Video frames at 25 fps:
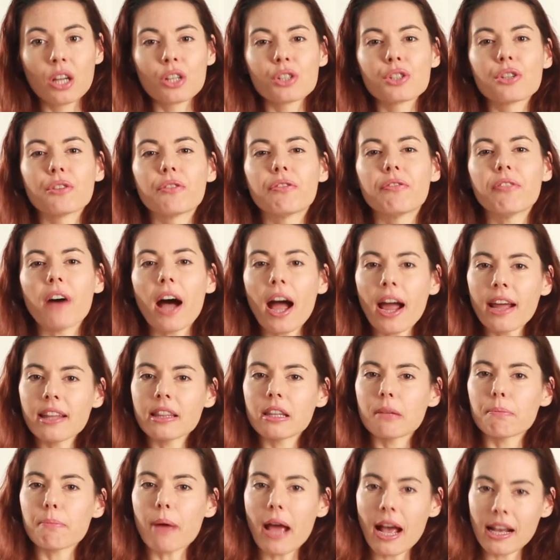To find
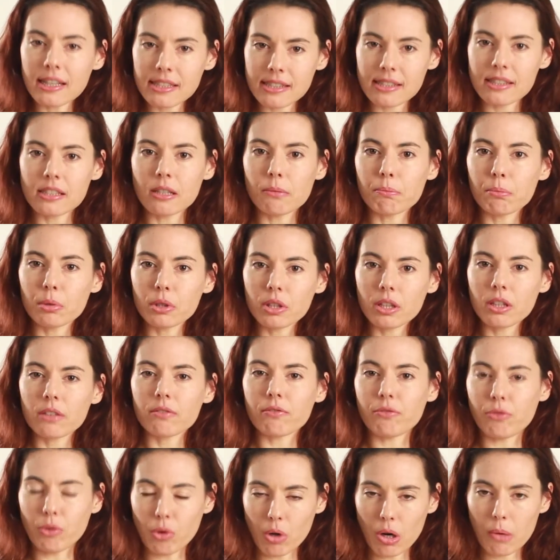the past simple
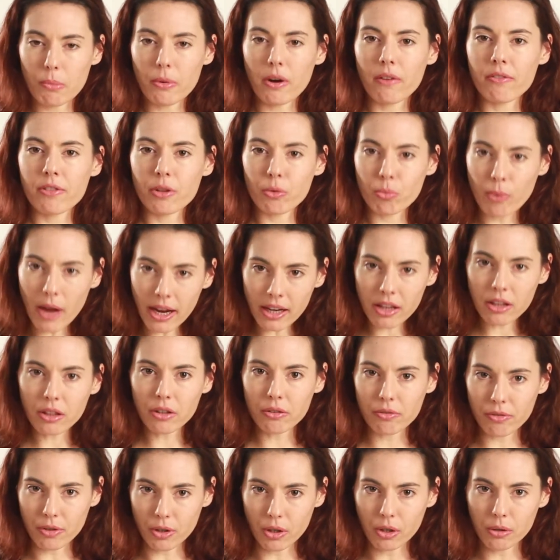form of the regular
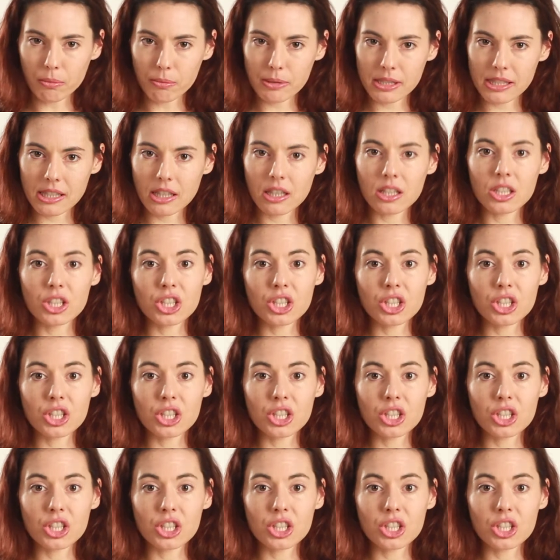verbs,